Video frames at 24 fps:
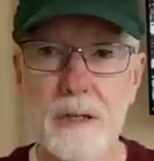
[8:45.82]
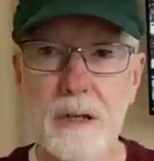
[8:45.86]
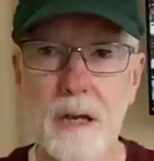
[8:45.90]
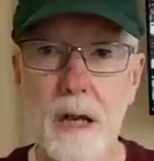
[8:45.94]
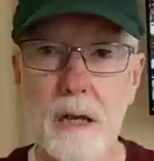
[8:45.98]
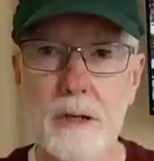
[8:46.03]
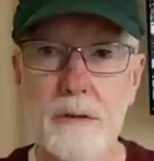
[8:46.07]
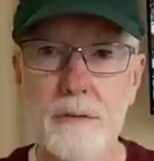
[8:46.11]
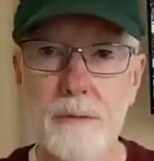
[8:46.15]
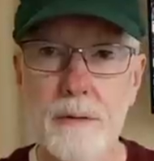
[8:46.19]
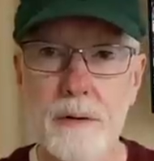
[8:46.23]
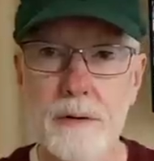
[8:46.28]

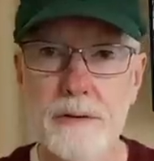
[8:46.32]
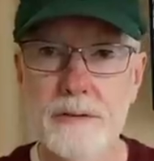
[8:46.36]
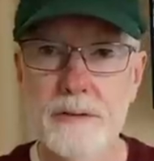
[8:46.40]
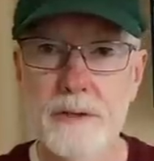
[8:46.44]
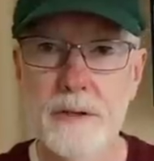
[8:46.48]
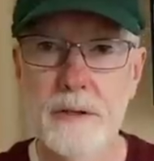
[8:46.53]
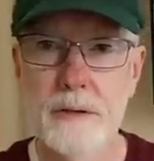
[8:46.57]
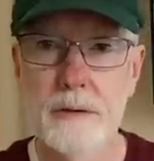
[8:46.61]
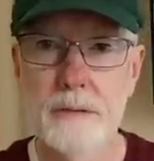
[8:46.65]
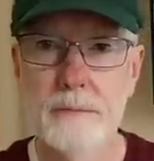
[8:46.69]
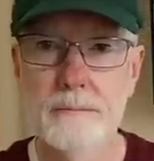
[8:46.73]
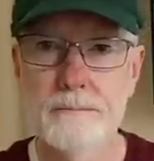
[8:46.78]

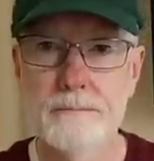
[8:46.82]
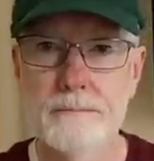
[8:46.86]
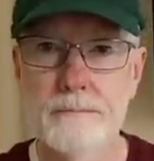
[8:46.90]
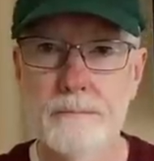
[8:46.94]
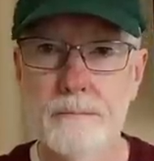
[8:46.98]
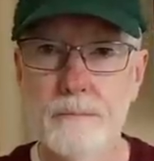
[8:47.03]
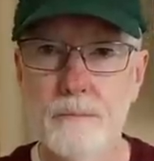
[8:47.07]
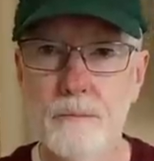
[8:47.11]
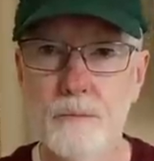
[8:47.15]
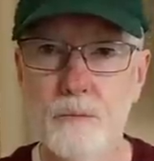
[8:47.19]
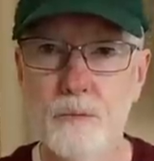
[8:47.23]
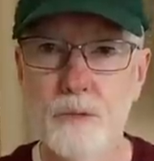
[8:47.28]
controversial,
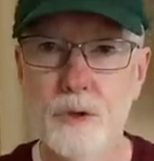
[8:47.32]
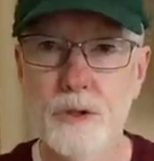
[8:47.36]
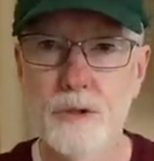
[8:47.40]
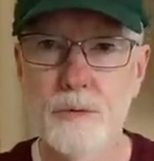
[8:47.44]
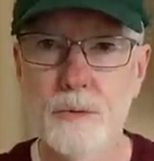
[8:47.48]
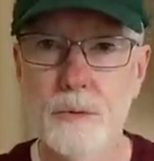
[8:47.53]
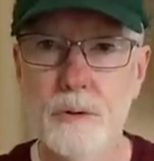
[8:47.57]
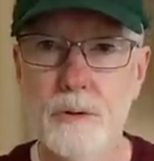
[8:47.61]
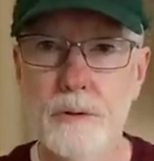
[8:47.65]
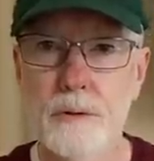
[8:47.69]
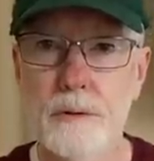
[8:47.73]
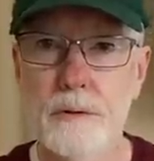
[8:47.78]
which
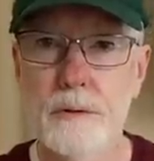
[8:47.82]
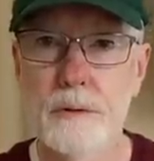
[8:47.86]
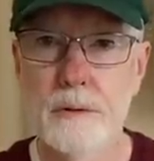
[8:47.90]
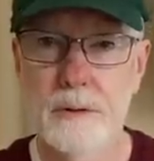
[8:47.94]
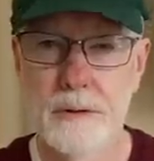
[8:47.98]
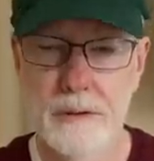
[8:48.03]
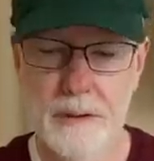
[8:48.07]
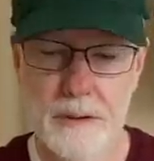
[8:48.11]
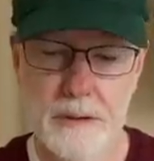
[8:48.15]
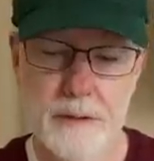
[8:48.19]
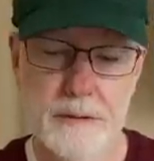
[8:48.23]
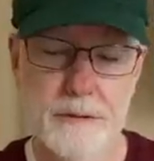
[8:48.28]
we'll
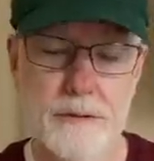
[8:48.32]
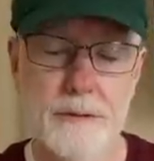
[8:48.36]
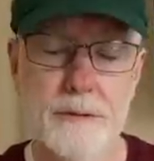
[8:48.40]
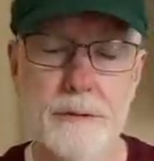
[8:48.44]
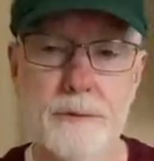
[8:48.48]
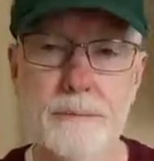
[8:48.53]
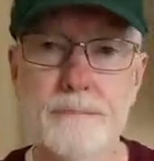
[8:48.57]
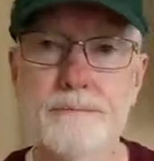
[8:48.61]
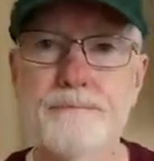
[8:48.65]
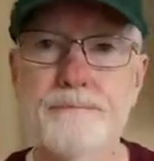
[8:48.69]
get into.